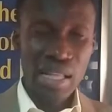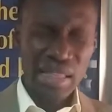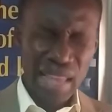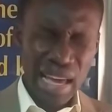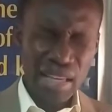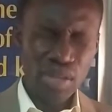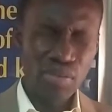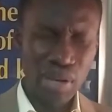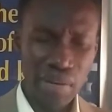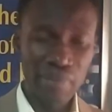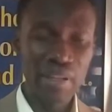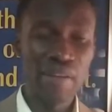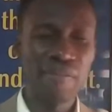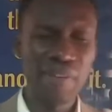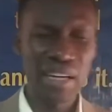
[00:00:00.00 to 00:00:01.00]
Thank you,
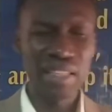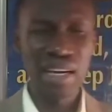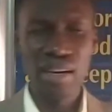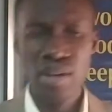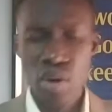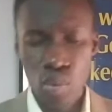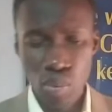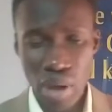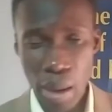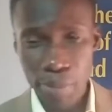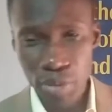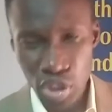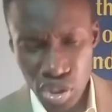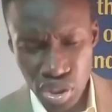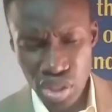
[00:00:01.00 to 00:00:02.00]
Heavenly Father. We
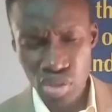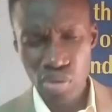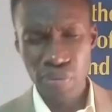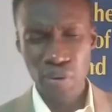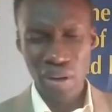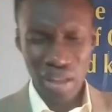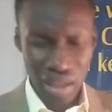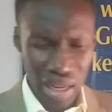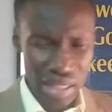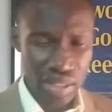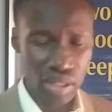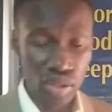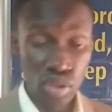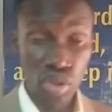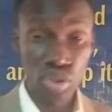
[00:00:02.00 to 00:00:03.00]
appreciate you for
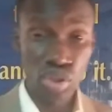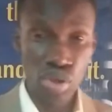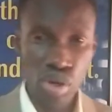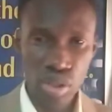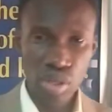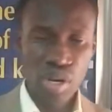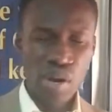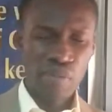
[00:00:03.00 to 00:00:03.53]
cleansing your church,